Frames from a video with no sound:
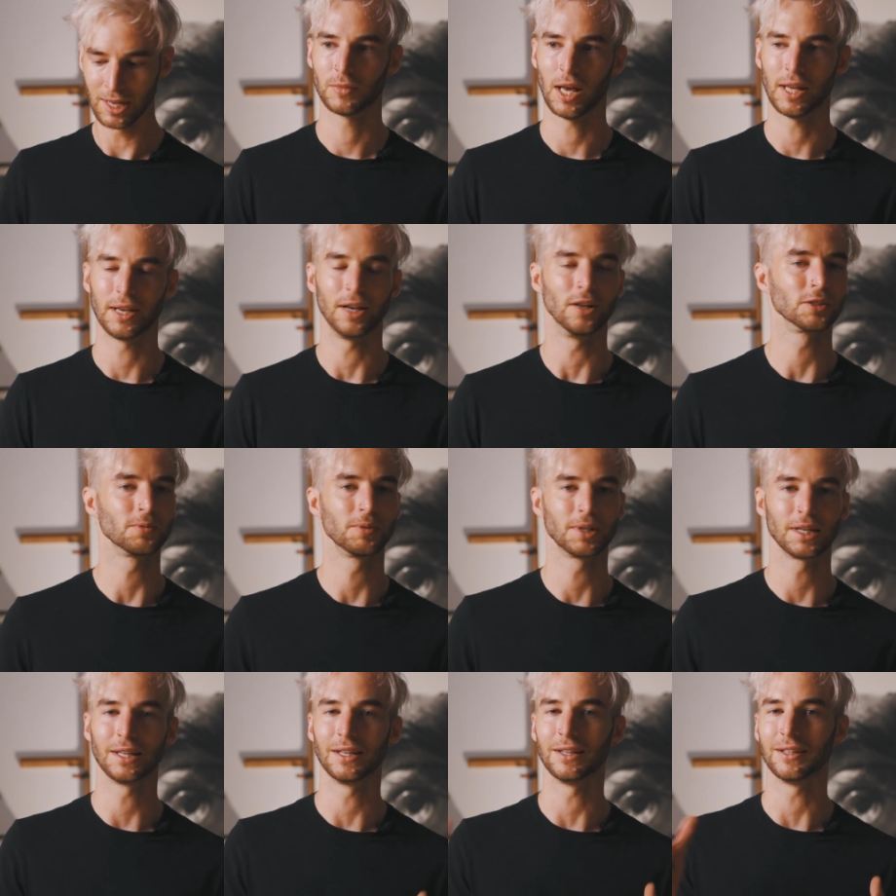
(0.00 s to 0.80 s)
and
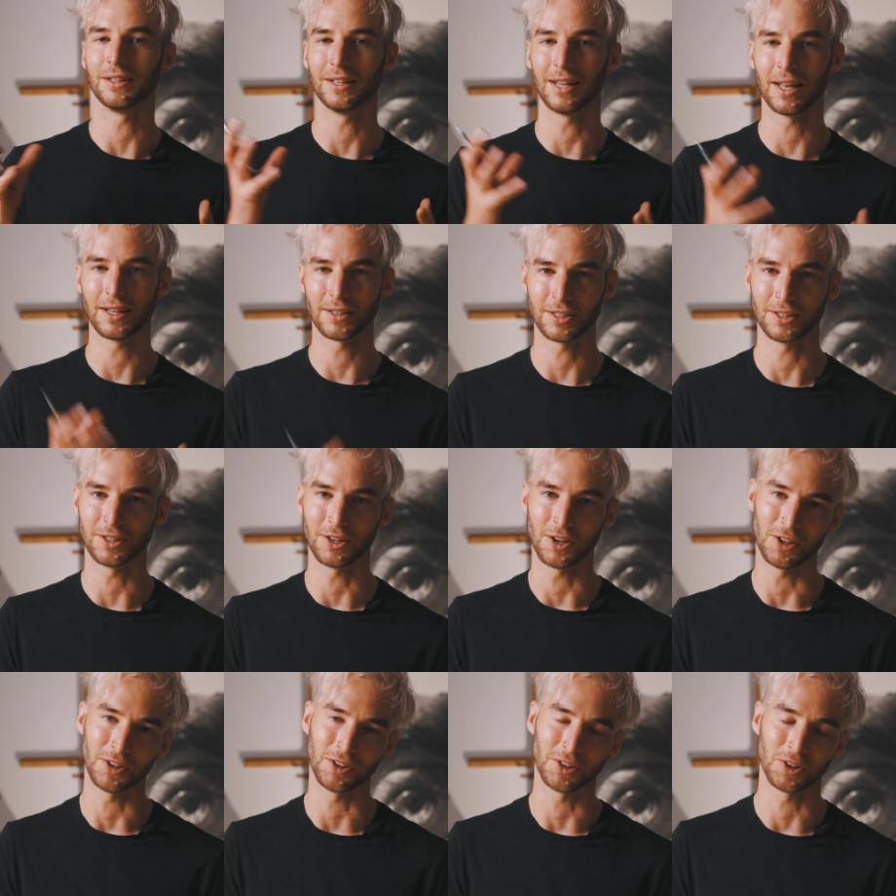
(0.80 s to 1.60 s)
ultimately landing
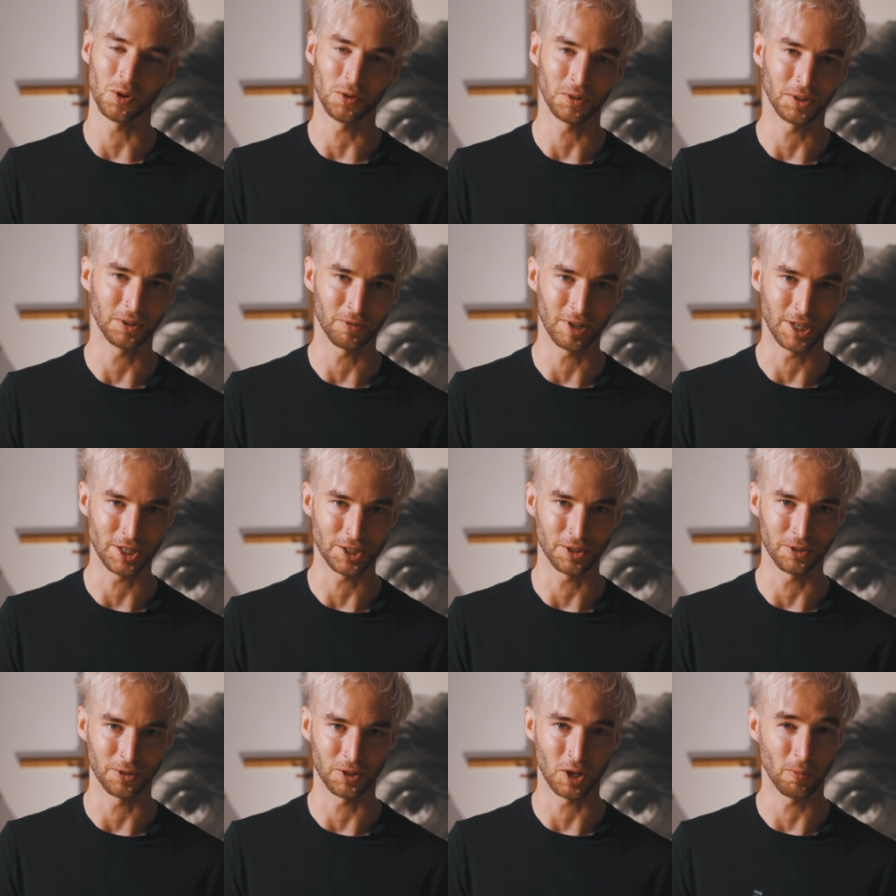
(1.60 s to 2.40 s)
on the golden
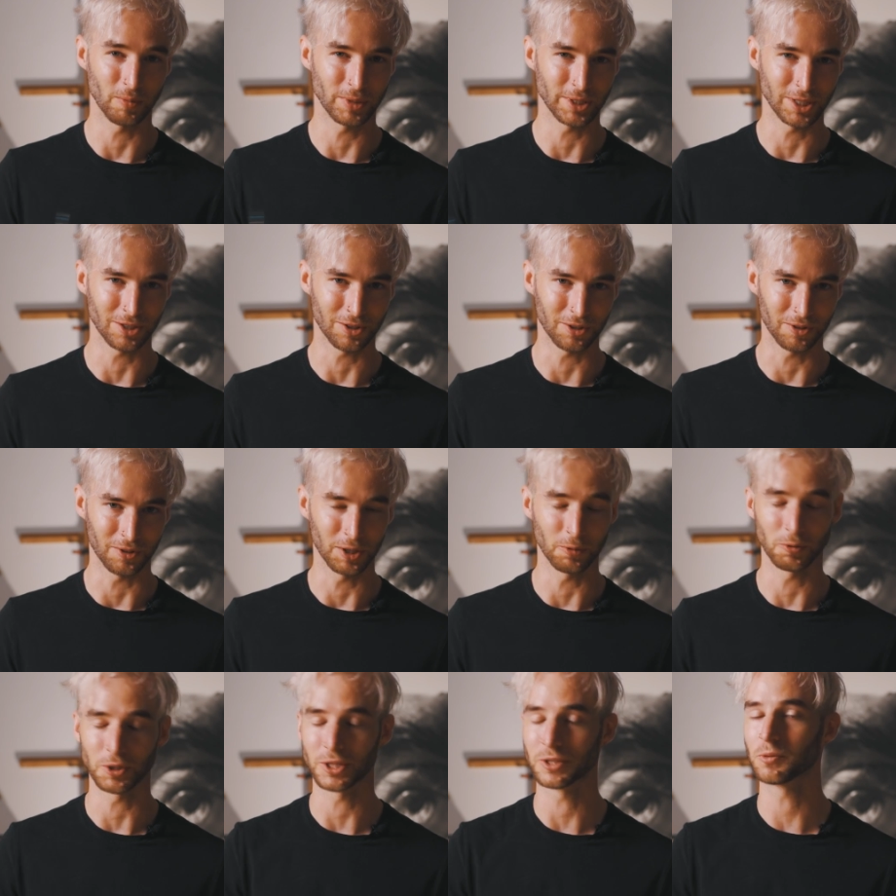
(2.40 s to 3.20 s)
ratio composition
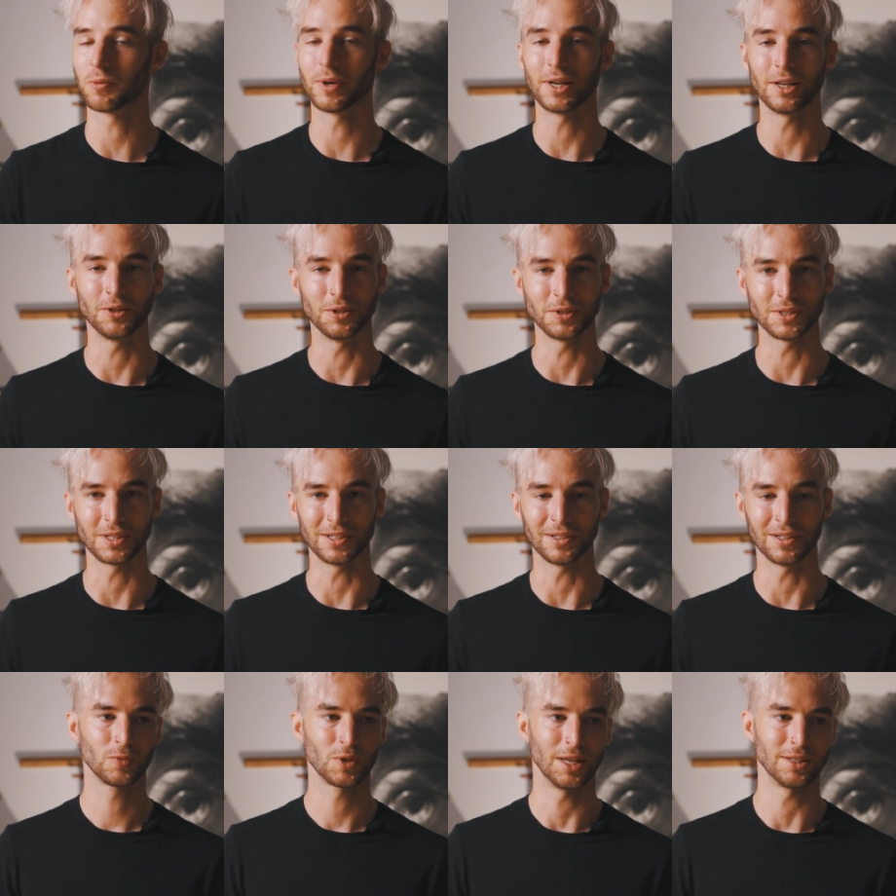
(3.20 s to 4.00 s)
grid, which is way
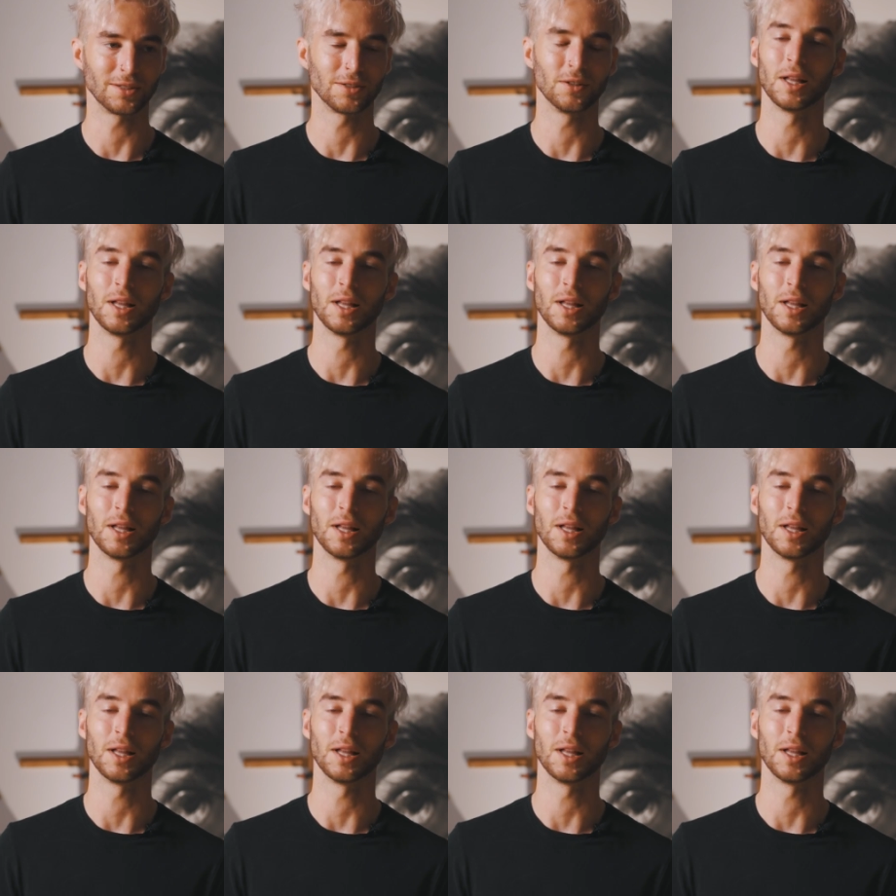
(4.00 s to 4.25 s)
looser and still